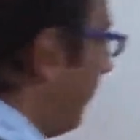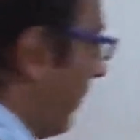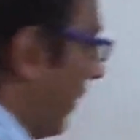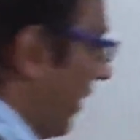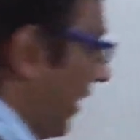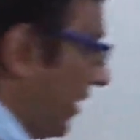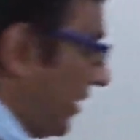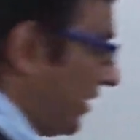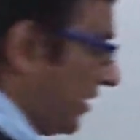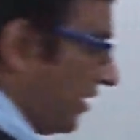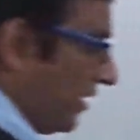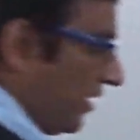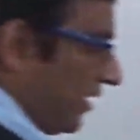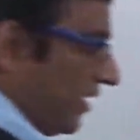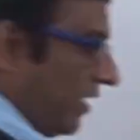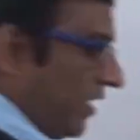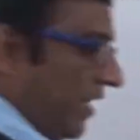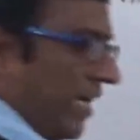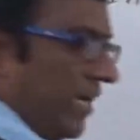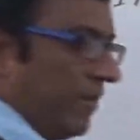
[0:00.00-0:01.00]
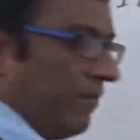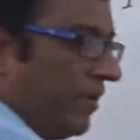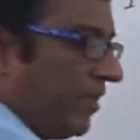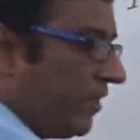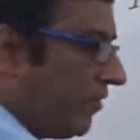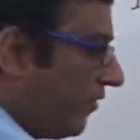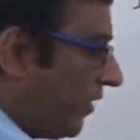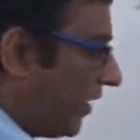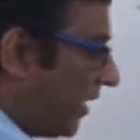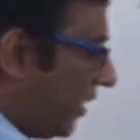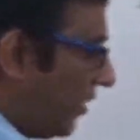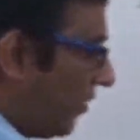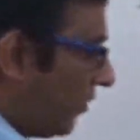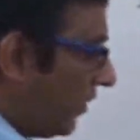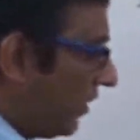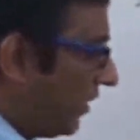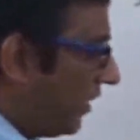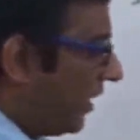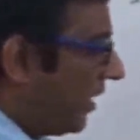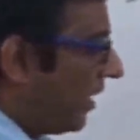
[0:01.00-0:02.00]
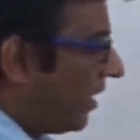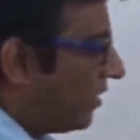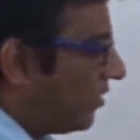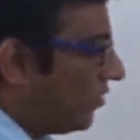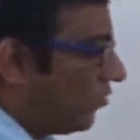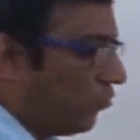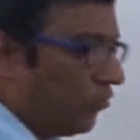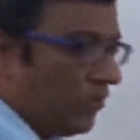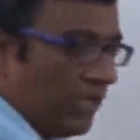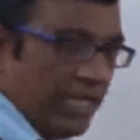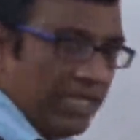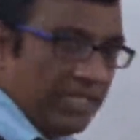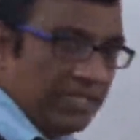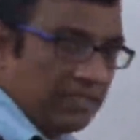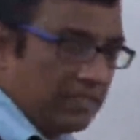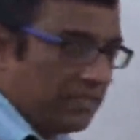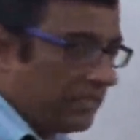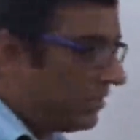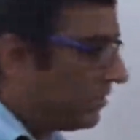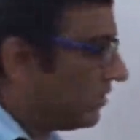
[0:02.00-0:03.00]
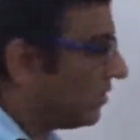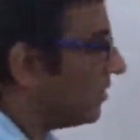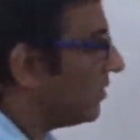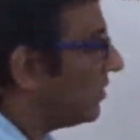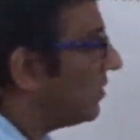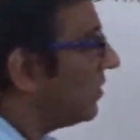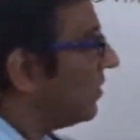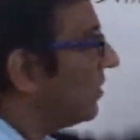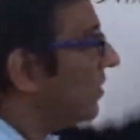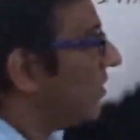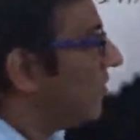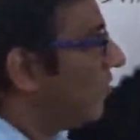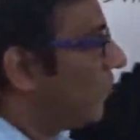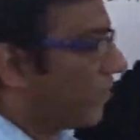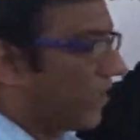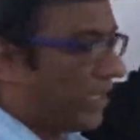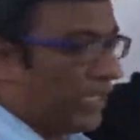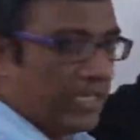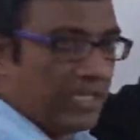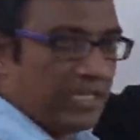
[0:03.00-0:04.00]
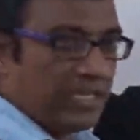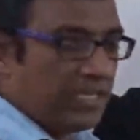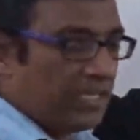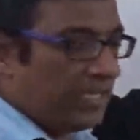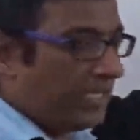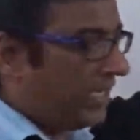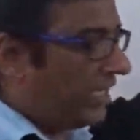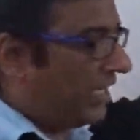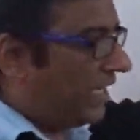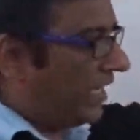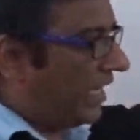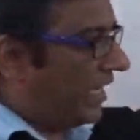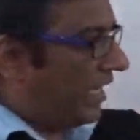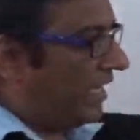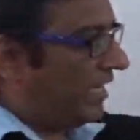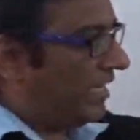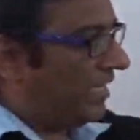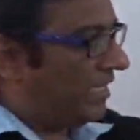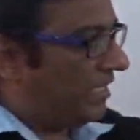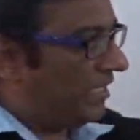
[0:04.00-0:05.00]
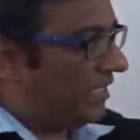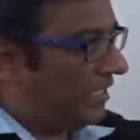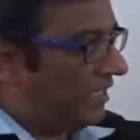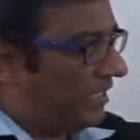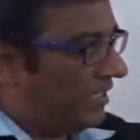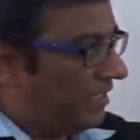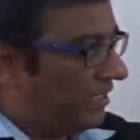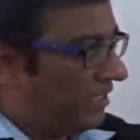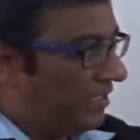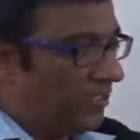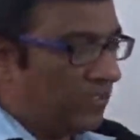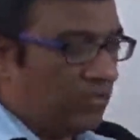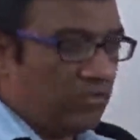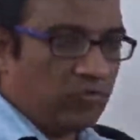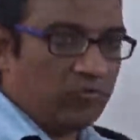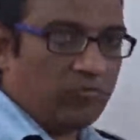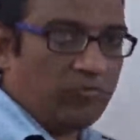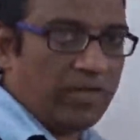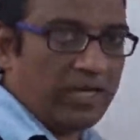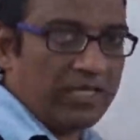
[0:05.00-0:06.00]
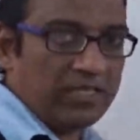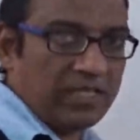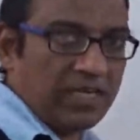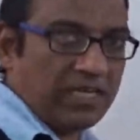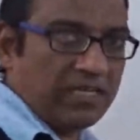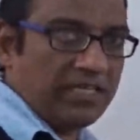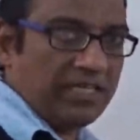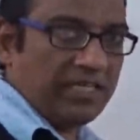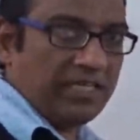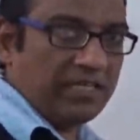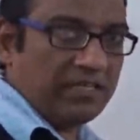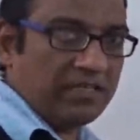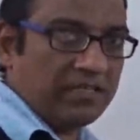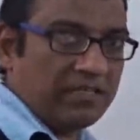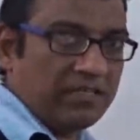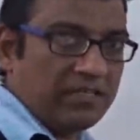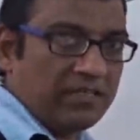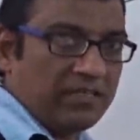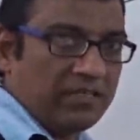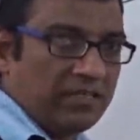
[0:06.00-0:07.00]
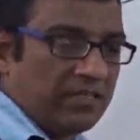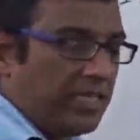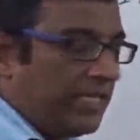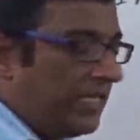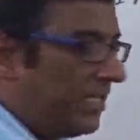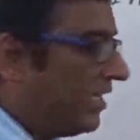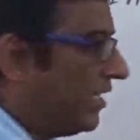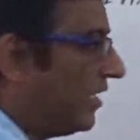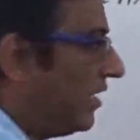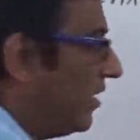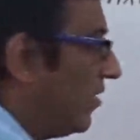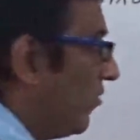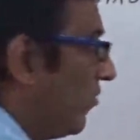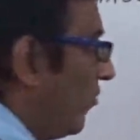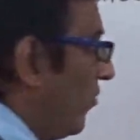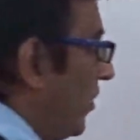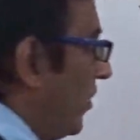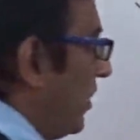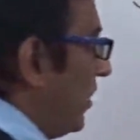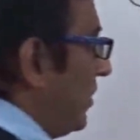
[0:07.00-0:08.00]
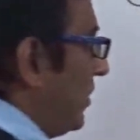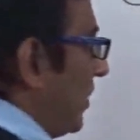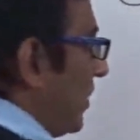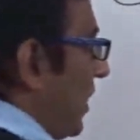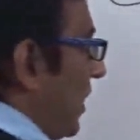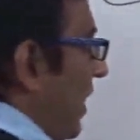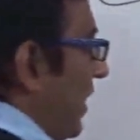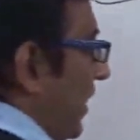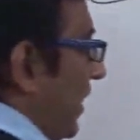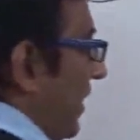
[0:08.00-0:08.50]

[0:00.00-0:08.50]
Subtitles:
breadth. It means we can say there are two lengths, okay, and two breadths are there, right? So it is just like